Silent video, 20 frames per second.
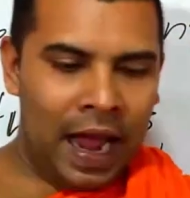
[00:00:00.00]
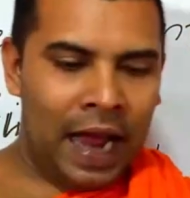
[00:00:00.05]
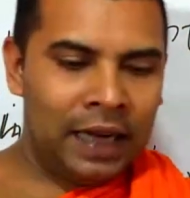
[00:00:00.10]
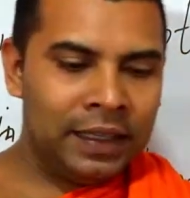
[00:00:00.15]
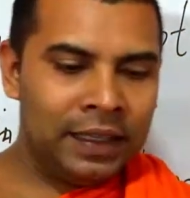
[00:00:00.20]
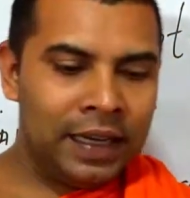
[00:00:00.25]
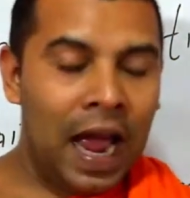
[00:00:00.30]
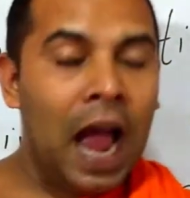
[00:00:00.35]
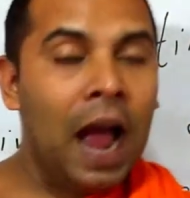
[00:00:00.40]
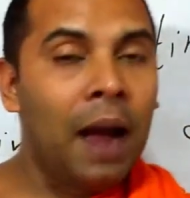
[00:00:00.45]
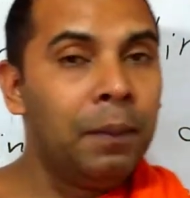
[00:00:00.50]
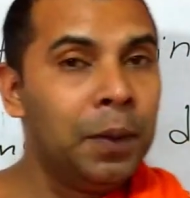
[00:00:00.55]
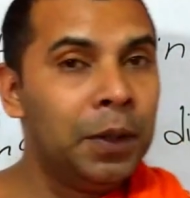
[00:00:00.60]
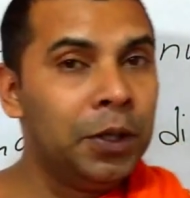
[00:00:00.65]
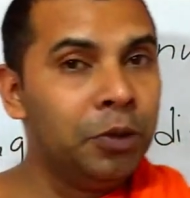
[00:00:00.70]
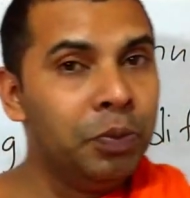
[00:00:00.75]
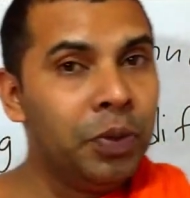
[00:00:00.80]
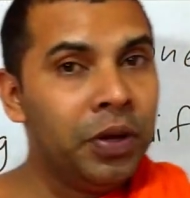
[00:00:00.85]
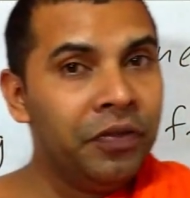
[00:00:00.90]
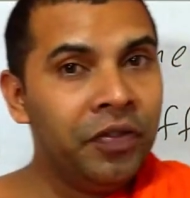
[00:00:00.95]
and
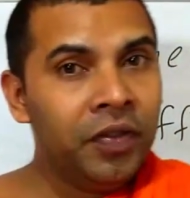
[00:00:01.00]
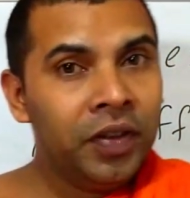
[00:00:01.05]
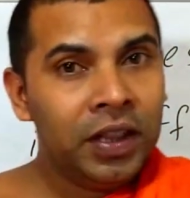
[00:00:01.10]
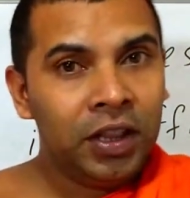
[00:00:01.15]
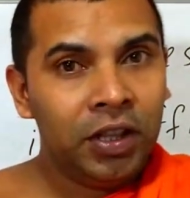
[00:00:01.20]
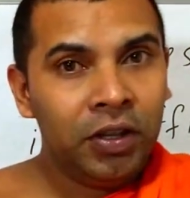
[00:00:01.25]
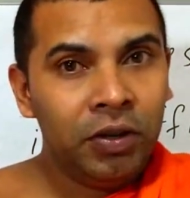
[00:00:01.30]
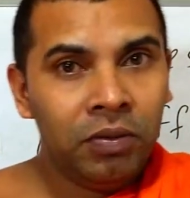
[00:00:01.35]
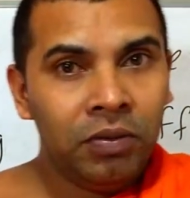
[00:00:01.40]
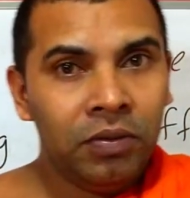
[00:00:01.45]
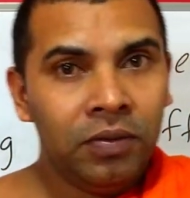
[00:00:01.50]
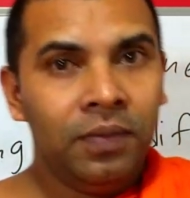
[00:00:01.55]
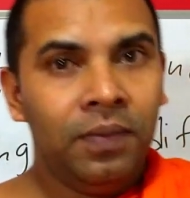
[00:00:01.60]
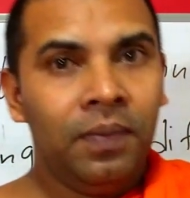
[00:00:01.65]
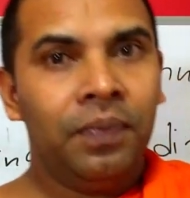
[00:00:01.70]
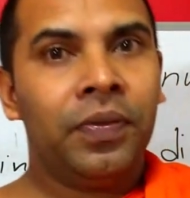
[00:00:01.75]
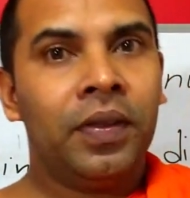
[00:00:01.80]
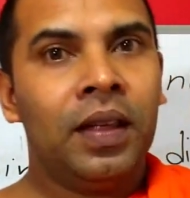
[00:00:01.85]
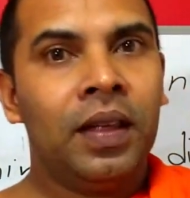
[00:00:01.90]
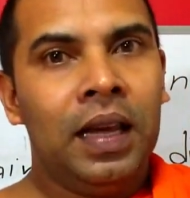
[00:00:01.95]
happy to be with you
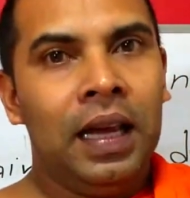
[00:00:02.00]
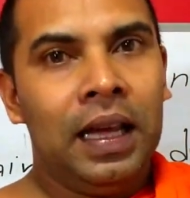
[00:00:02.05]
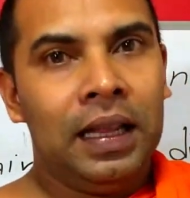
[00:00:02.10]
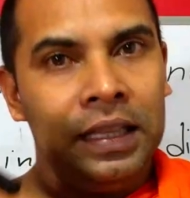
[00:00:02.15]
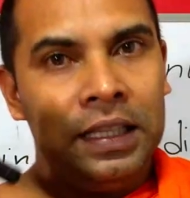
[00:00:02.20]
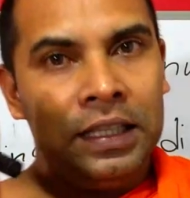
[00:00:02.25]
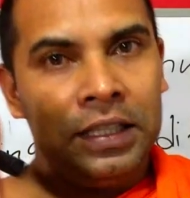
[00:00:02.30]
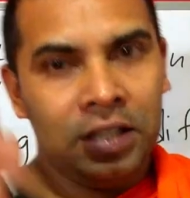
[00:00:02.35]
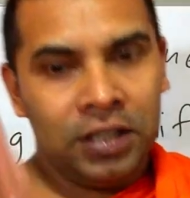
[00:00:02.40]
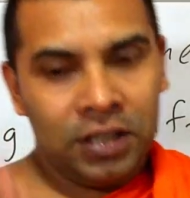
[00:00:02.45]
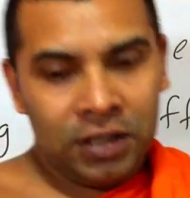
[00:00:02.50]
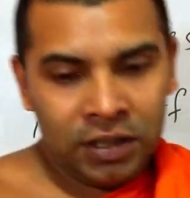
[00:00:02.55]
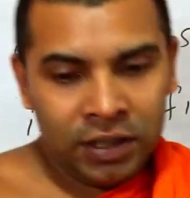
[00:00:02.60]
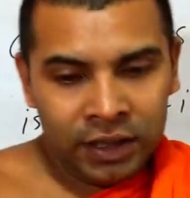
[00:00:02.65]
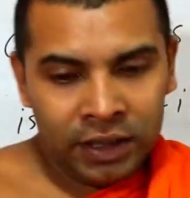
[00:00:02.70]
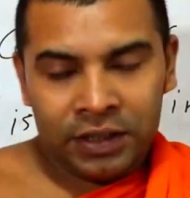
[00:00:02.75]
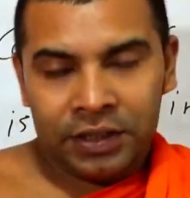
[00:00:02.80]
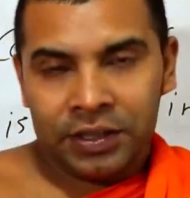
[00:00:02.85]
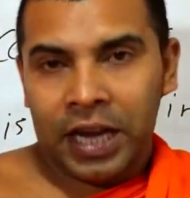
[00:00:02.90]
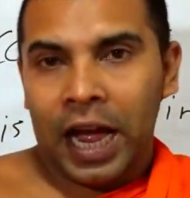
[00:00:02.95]
in this
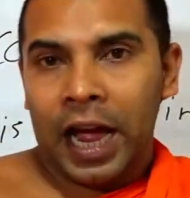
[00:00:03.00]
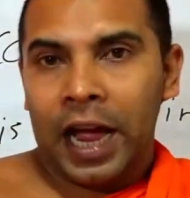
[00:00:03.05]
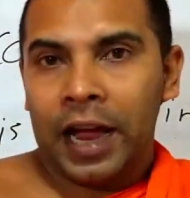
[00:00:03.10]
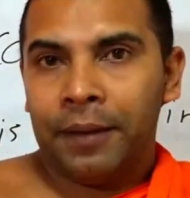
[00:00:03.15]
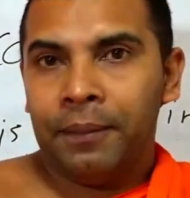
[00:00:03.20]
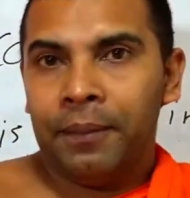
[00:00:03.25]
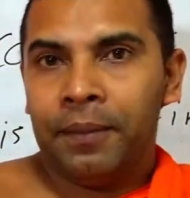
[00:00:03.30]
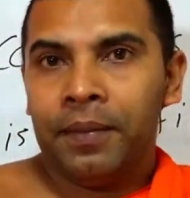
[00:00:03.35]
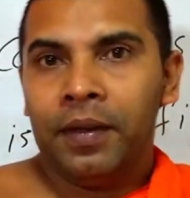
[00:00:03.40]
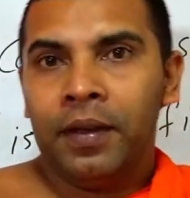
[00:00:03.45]
time.